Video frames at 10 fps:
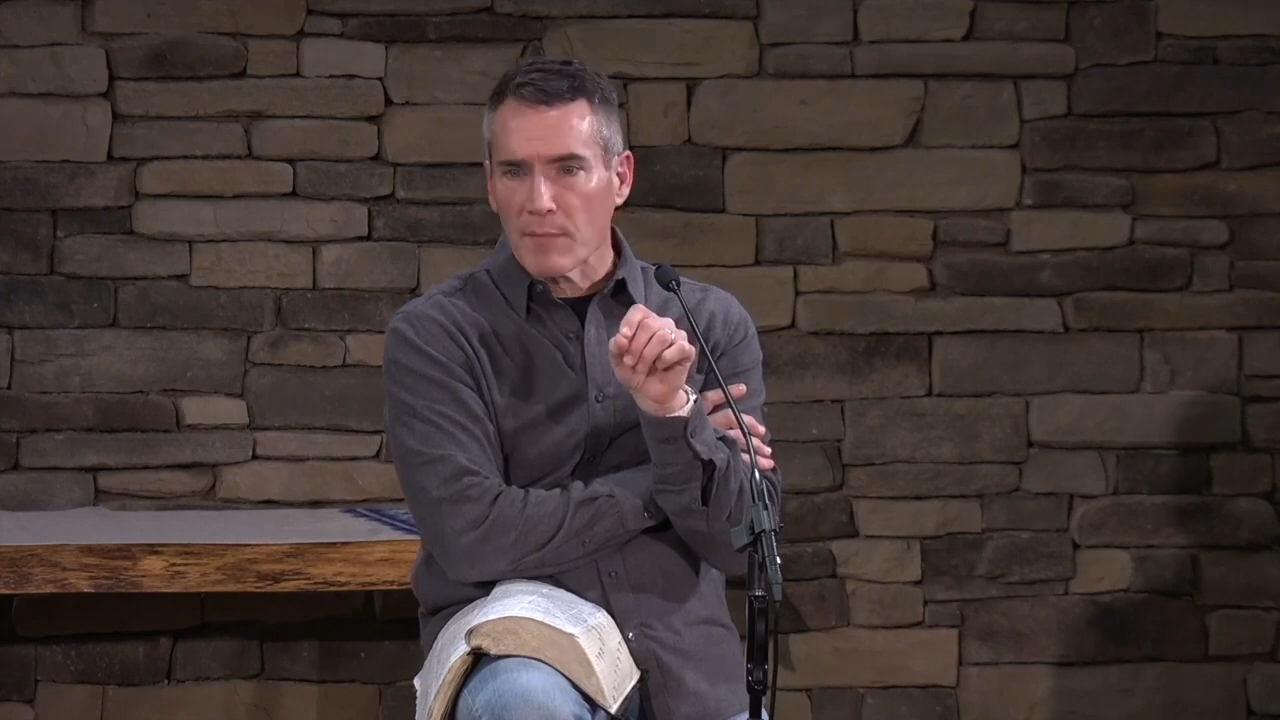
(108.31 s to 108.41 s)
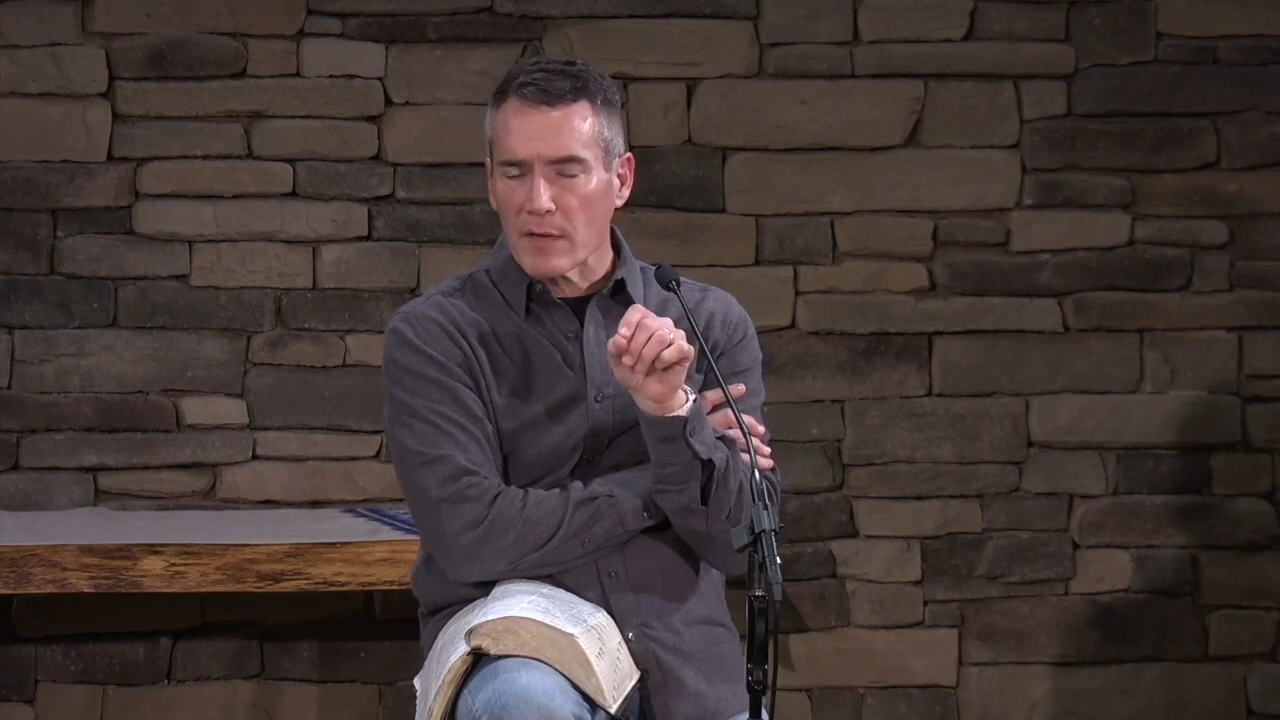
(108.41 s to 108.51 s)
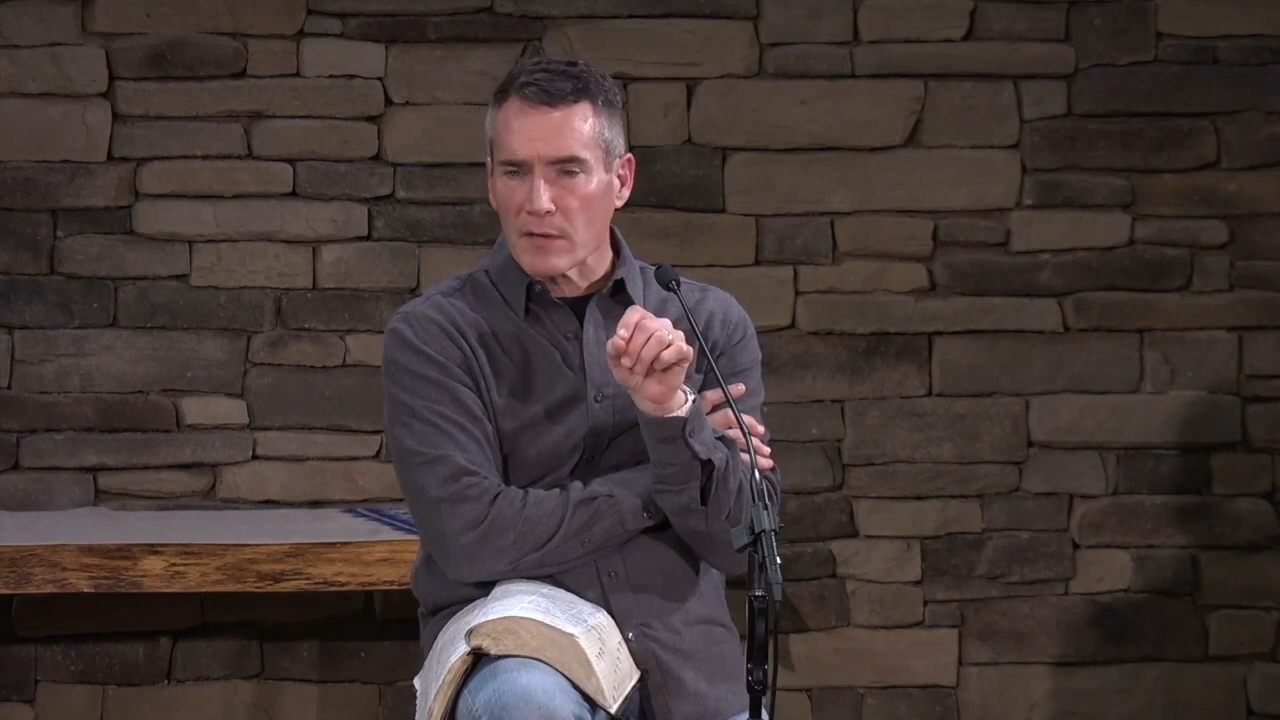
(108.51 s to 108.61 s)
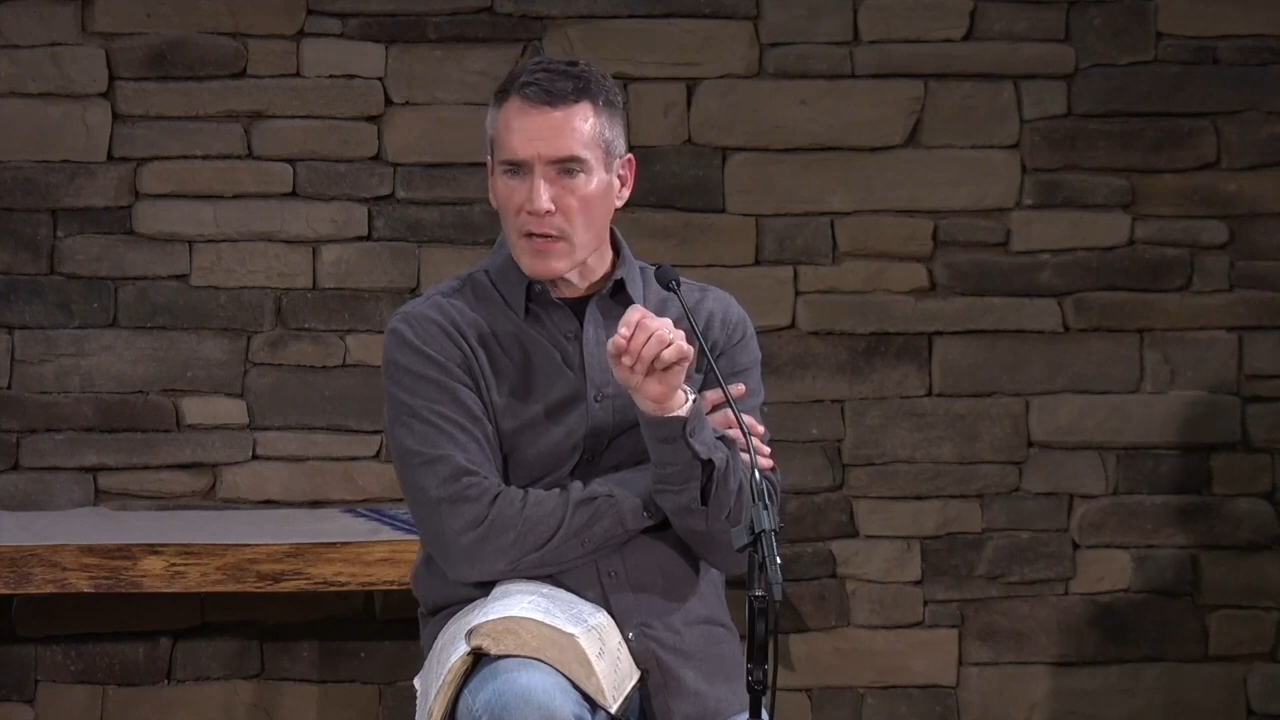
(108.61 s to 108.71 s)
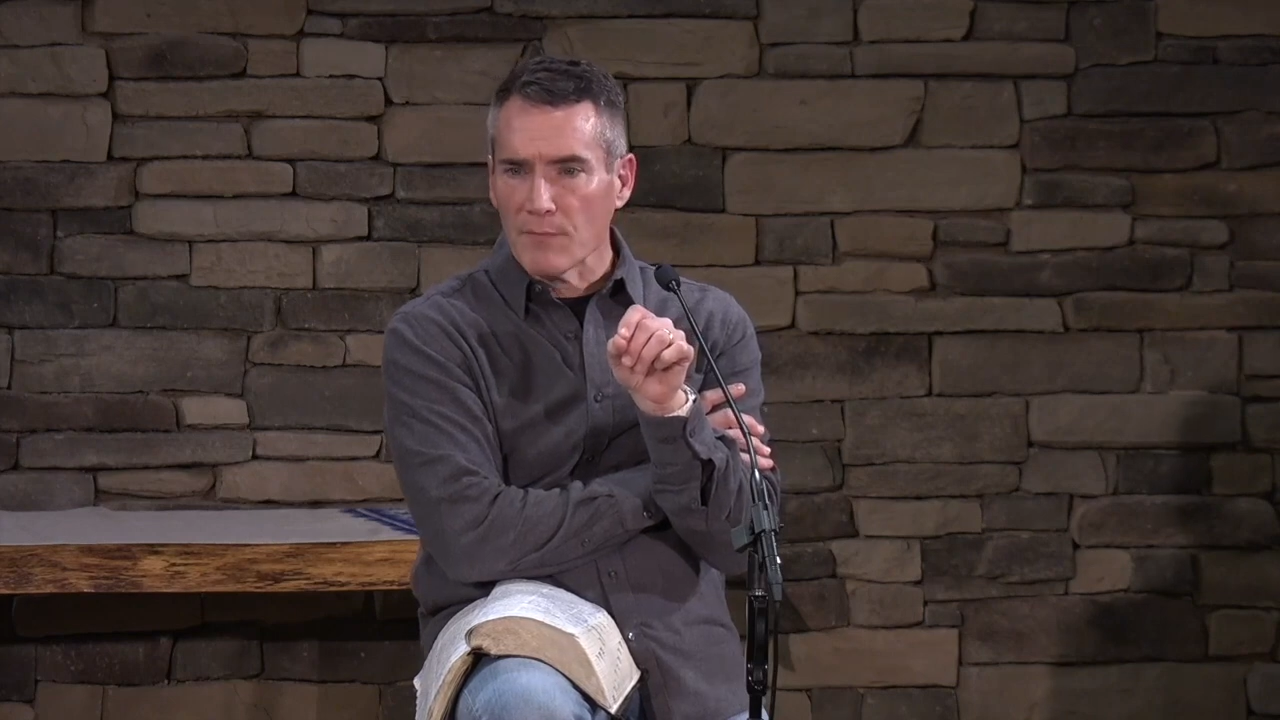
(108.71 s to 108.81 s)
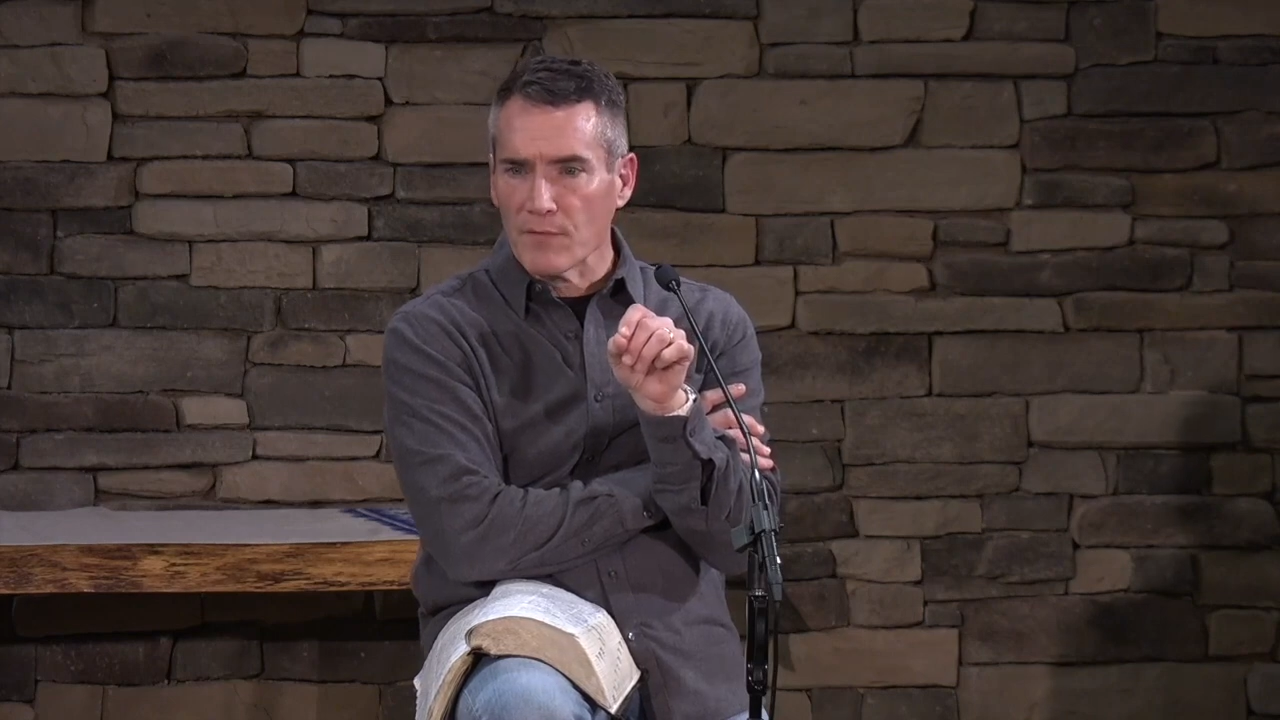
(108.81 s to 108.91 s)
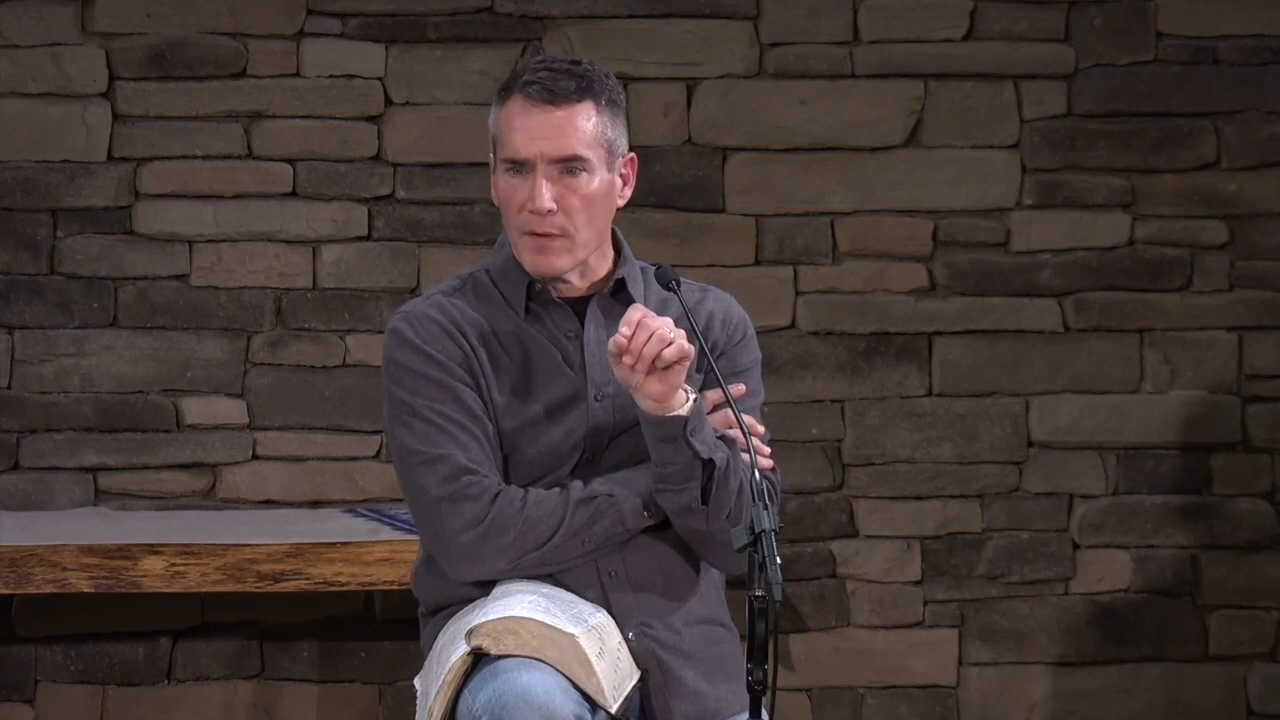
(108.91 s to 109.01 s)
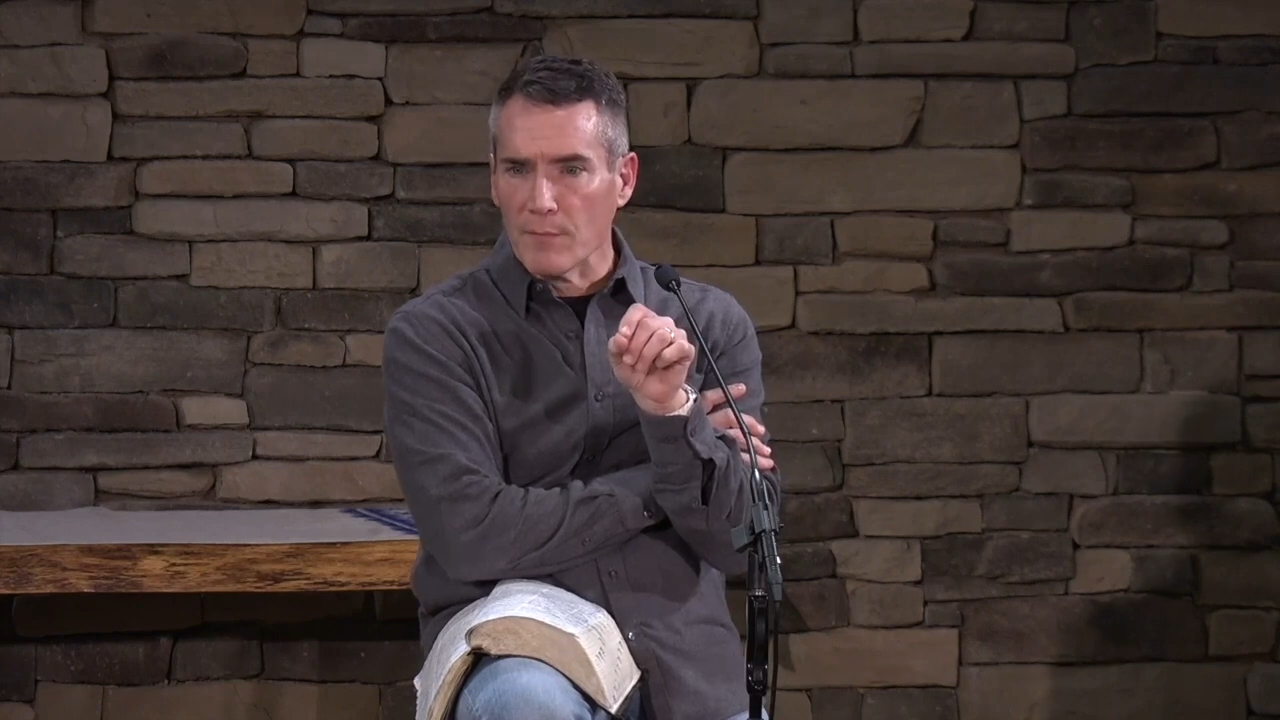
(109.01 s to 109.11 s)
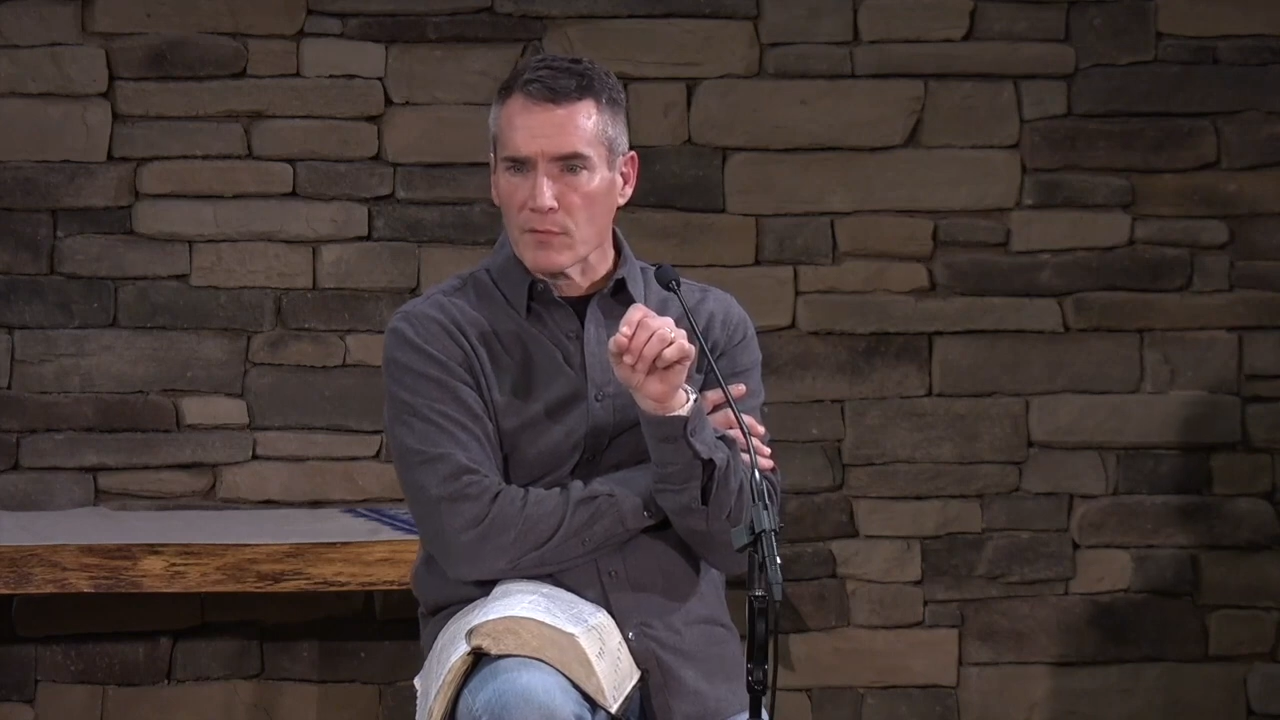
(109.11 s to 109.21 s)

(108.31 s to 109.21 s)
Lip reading: matter come from?